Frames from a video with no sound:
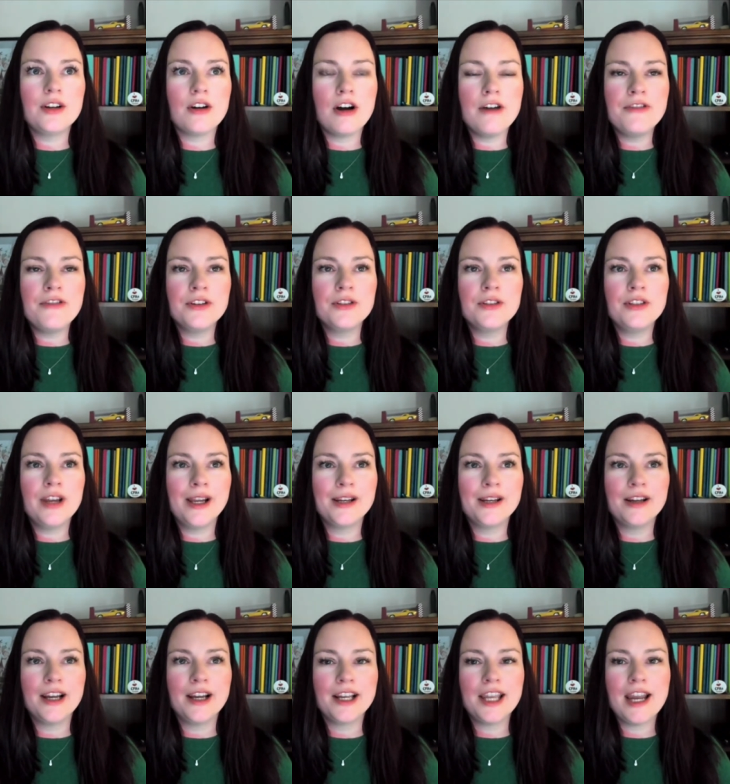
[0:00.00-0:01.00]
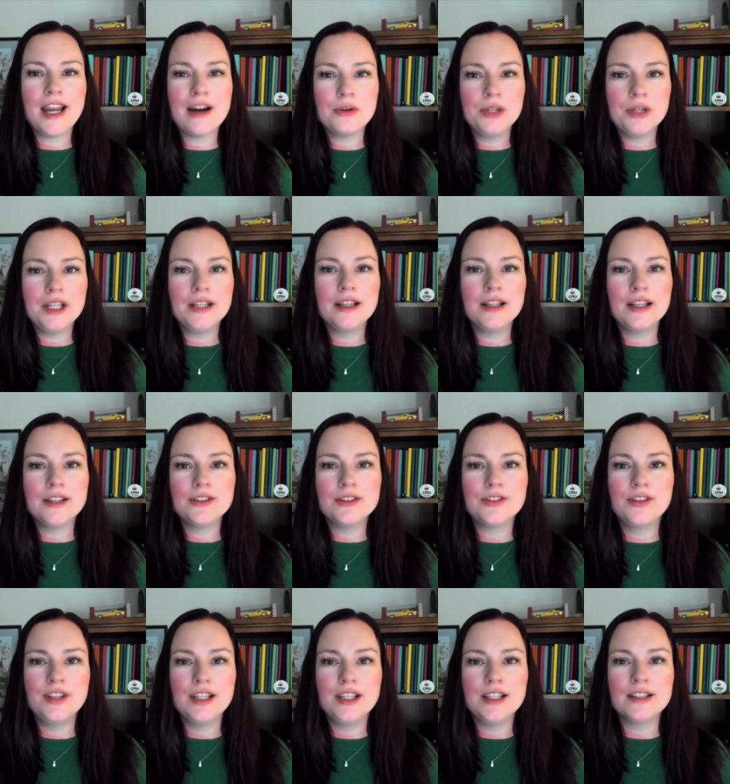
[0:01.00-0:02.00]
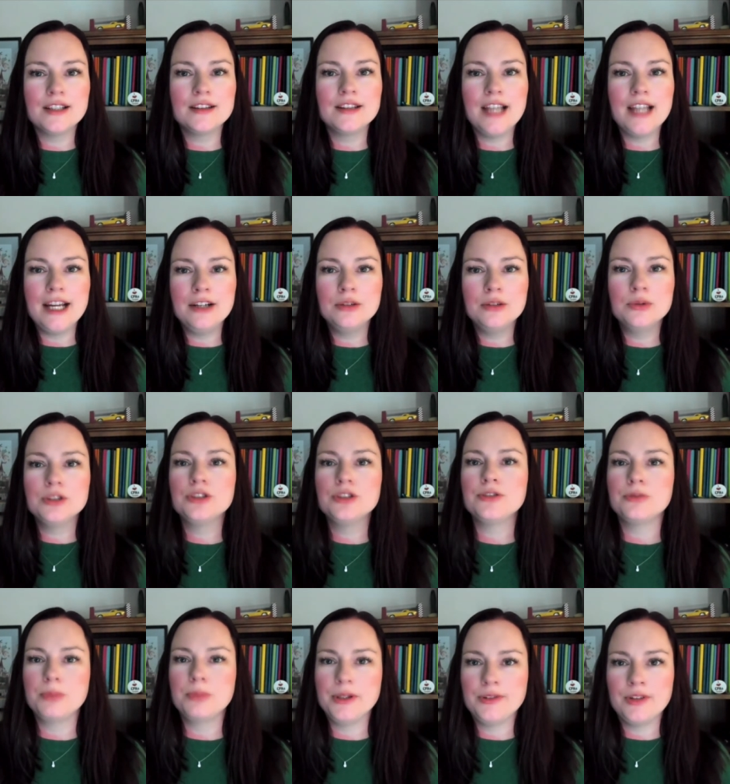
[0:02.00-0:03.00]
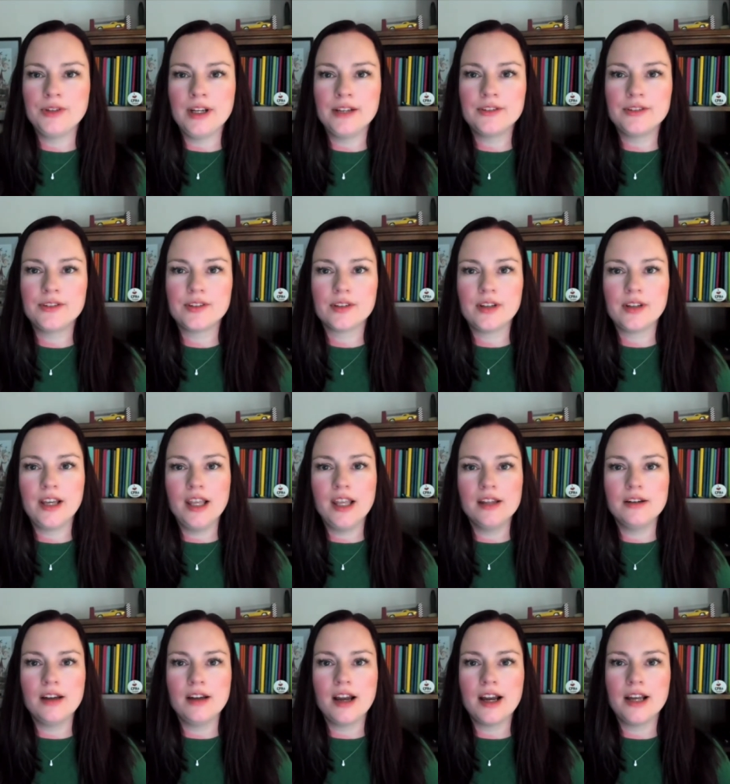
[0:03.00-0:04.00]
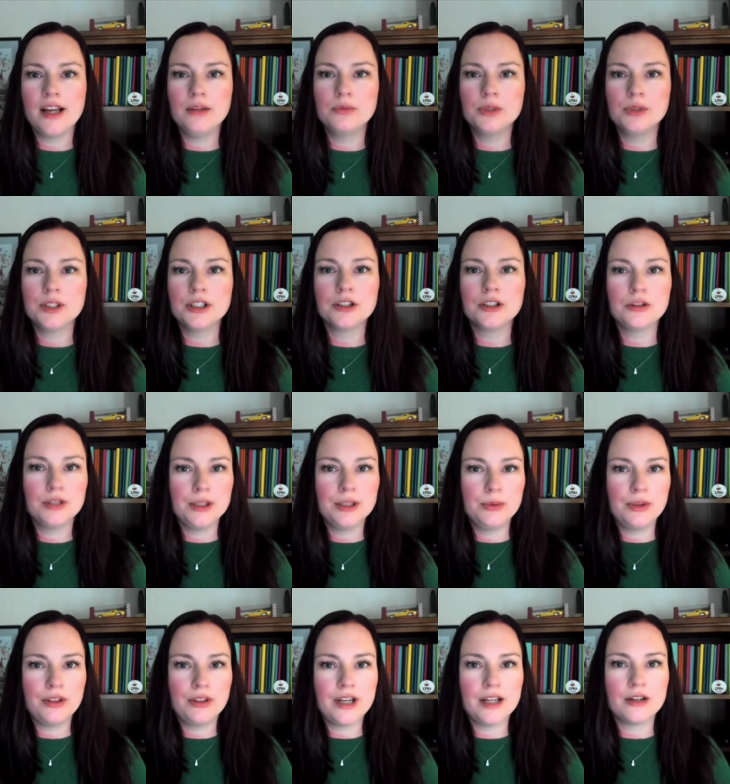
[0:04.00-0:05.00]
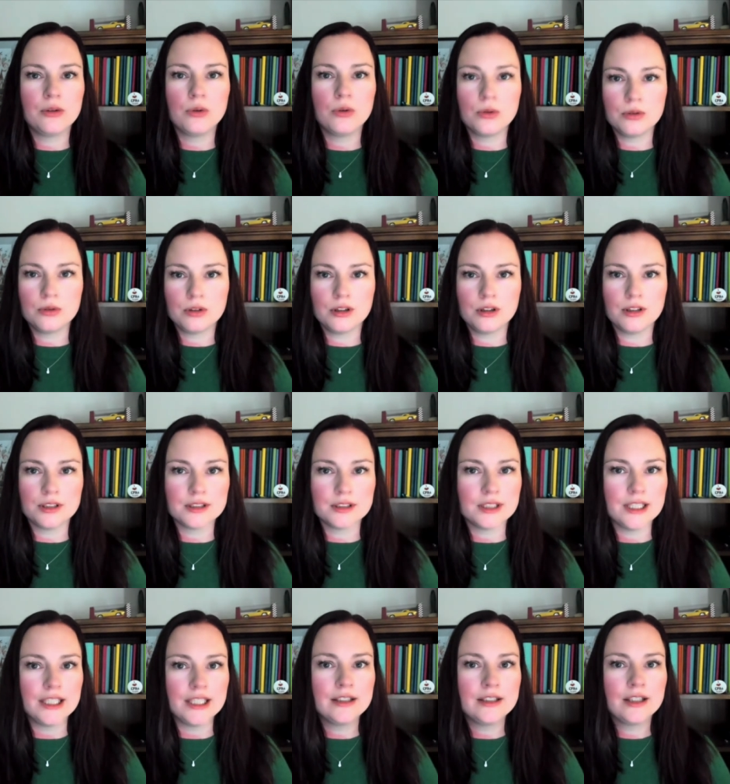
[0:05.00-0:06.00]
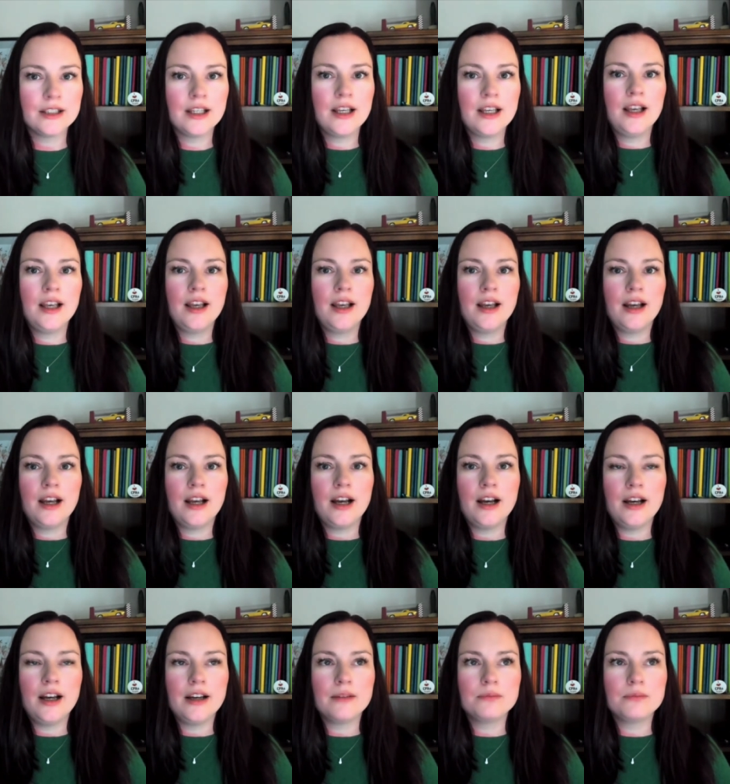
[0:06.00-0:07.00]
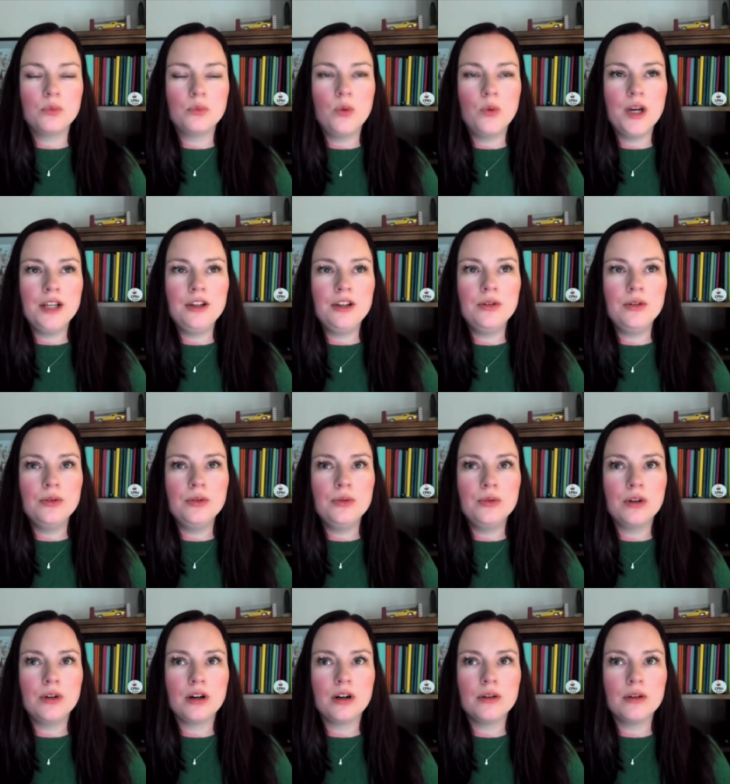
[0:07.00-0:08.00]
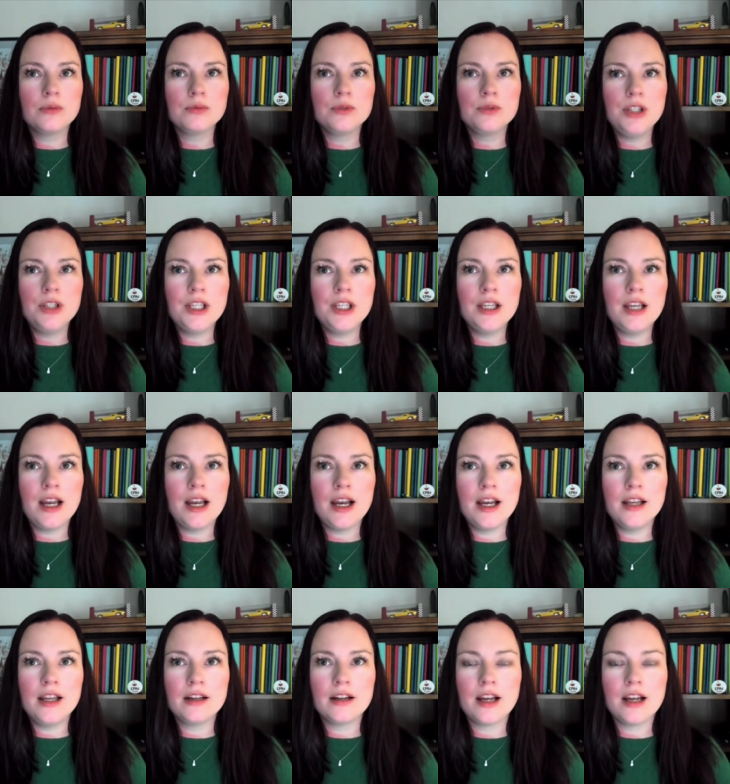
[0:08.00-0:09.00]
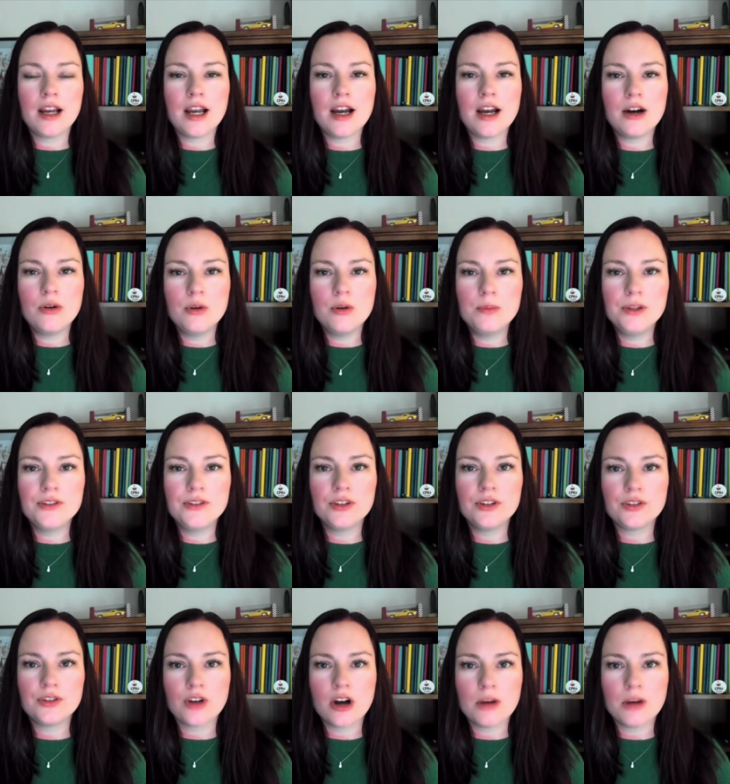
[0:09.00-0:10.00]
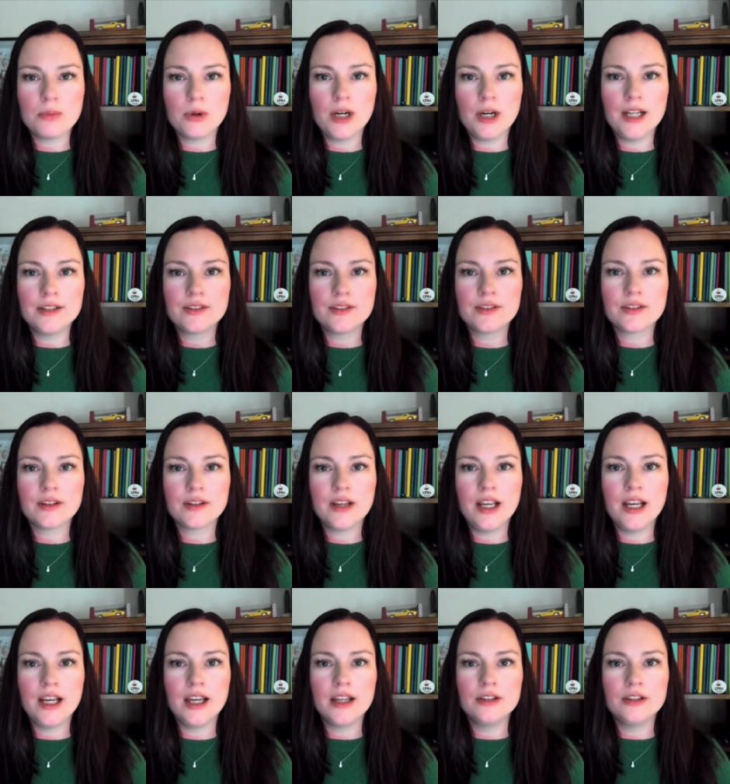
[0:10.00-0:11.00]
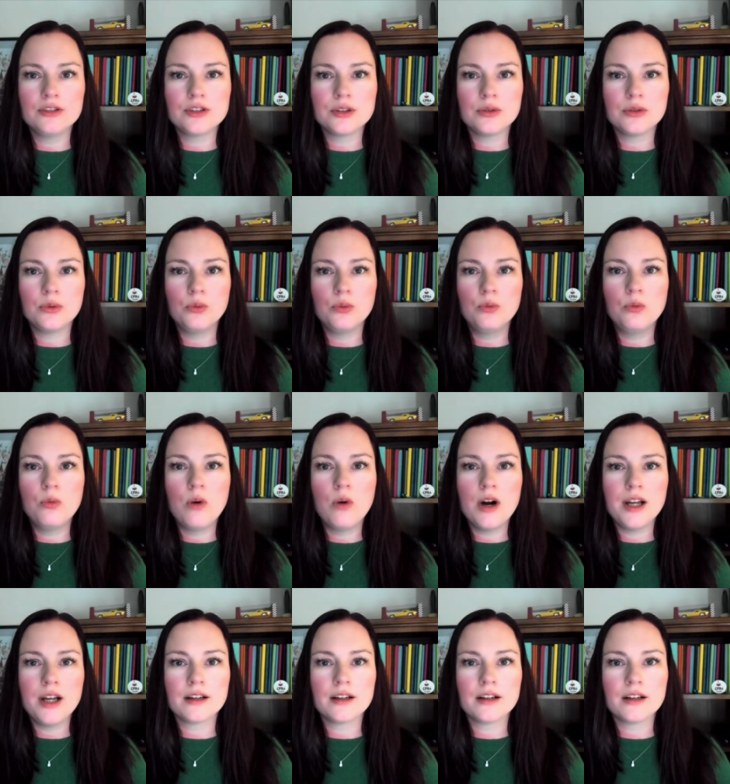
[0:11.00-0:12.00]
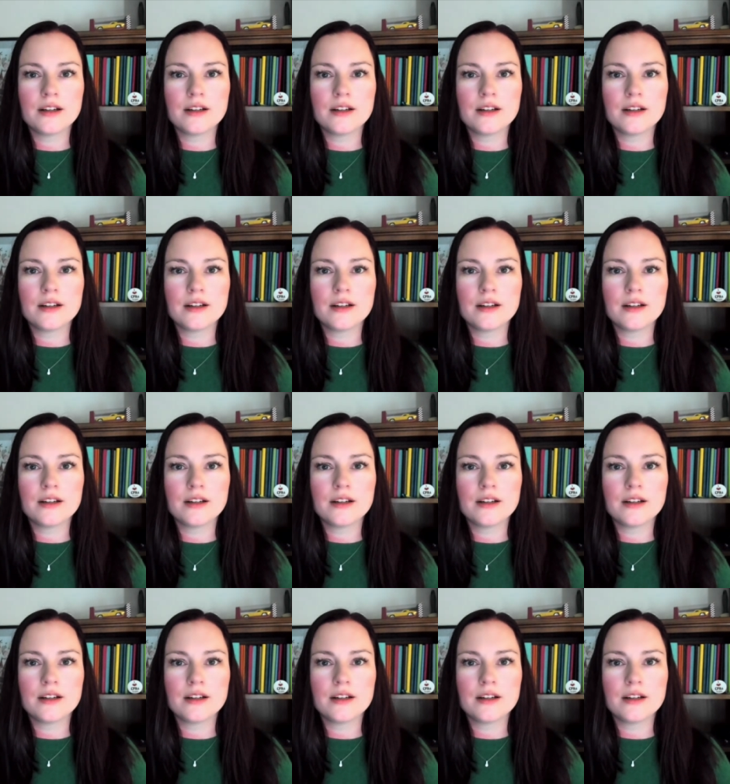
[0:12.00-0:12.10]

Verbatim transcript: often that accounting is the language of business, and I would agree with that wholeheartedly. When you are looking at how a business operates and what